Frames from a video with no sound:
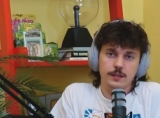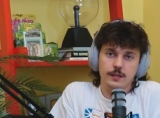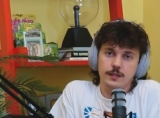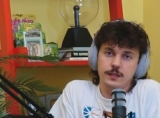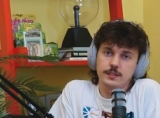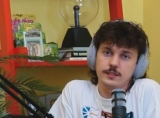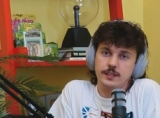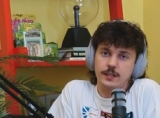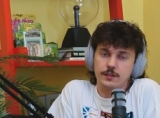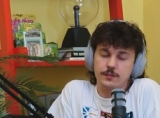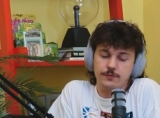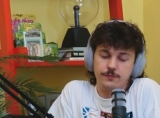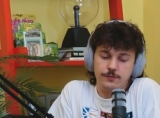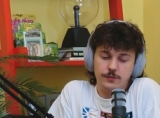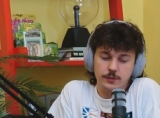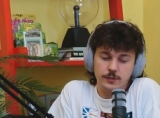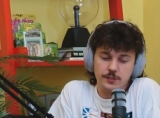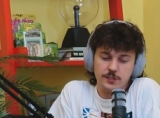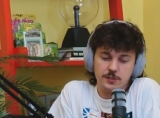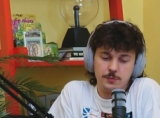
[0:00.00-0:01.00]
And he's like
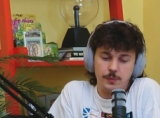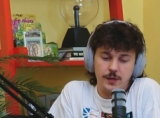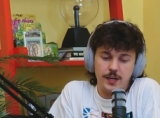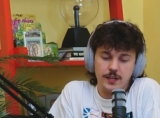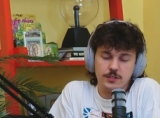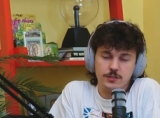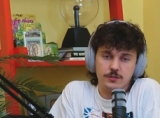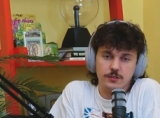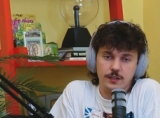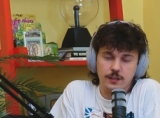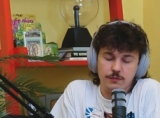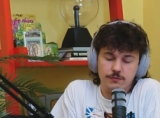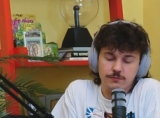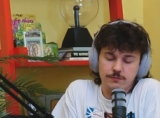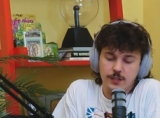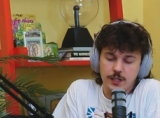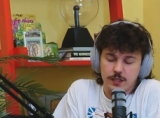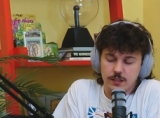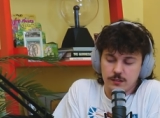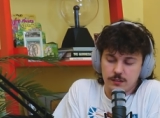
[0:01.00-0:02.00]
full of spikes, and you're like,
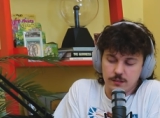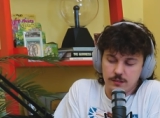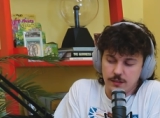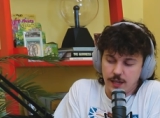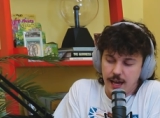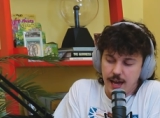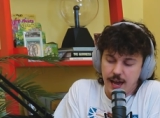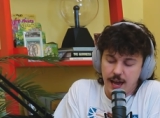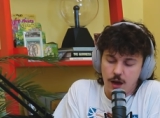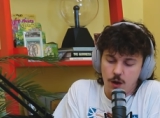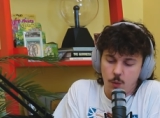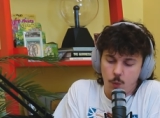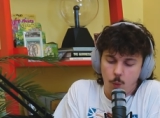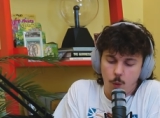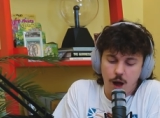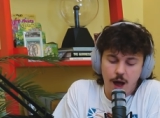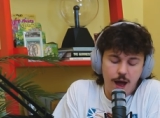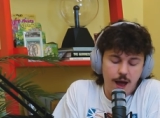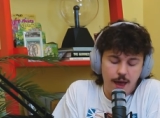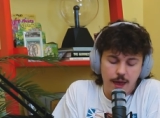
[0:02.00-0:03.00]
fuck, dude, ow,
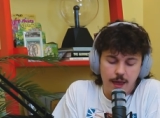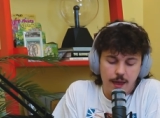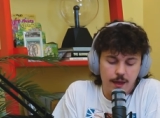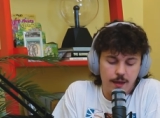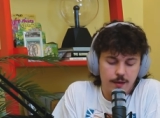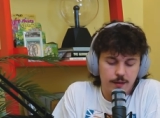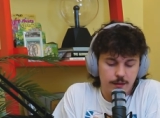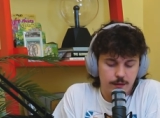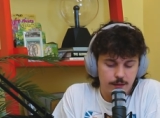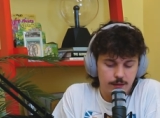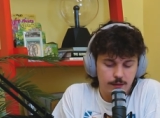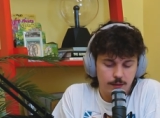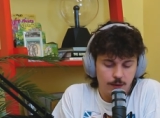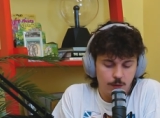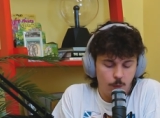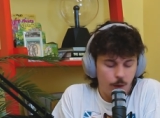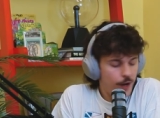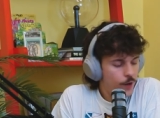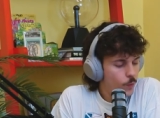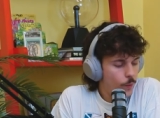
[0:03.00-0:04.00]
why?
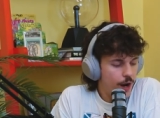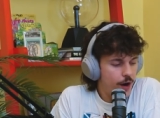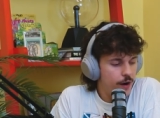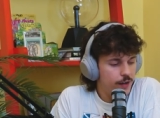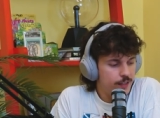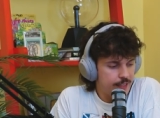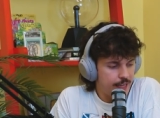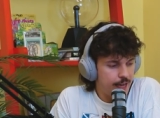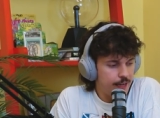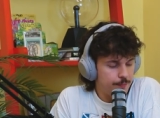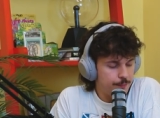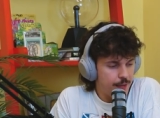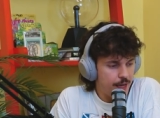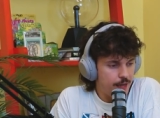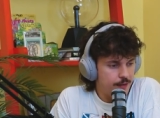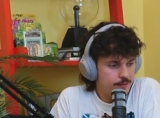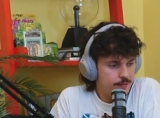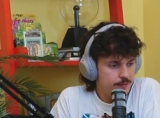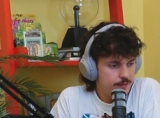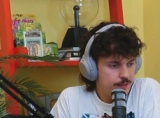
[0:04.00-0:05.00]
Why are you wearing that,
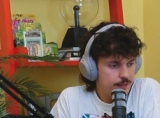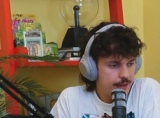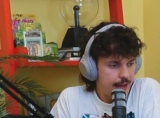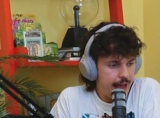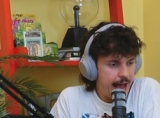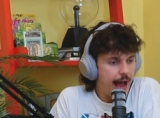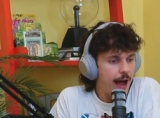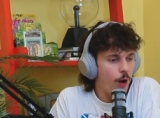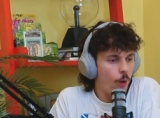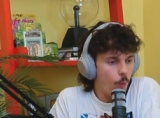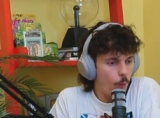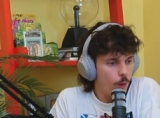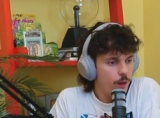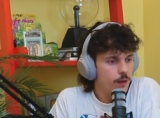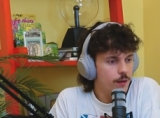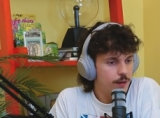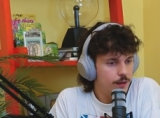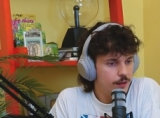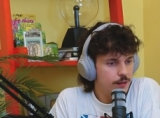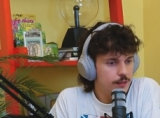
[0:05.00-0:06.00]
man? Ow.
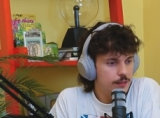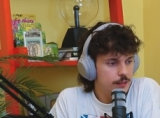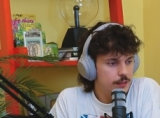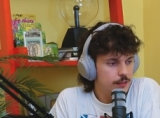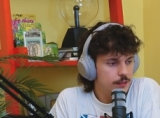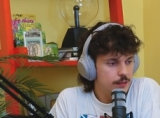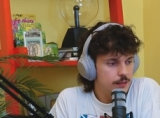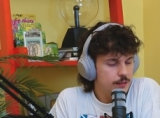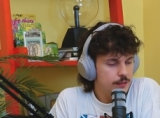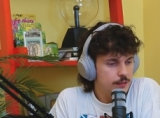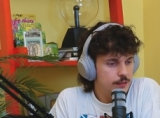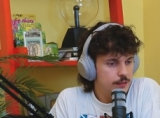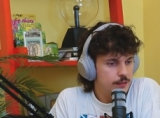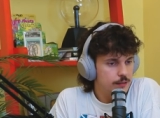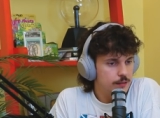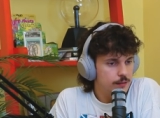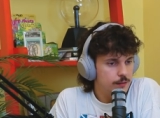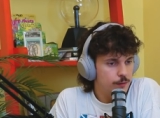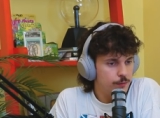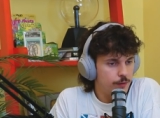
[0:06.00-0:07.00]

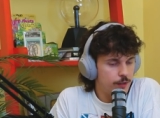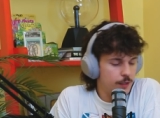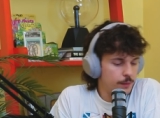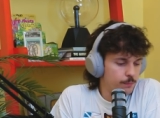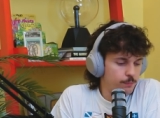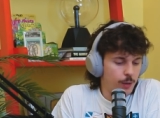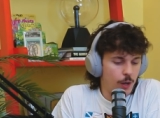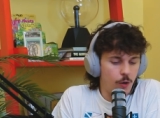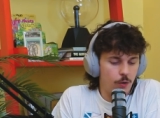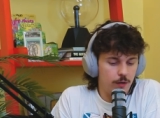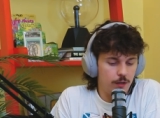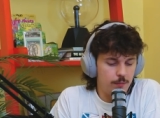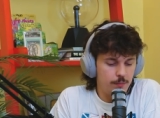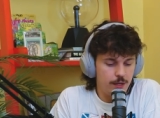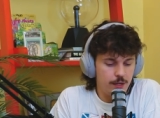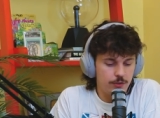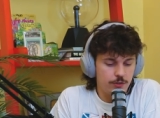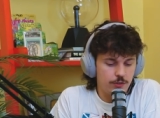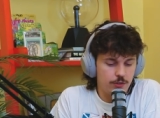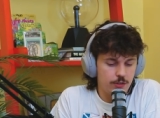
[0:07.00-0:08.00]
Fucking poking
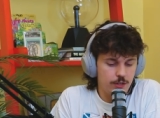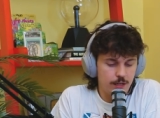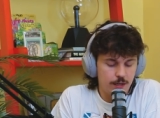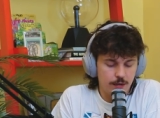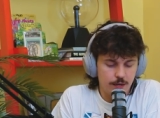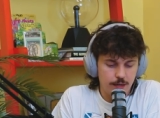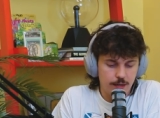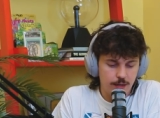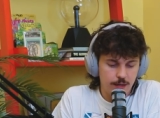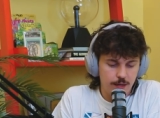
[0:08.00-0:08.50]
me and shit.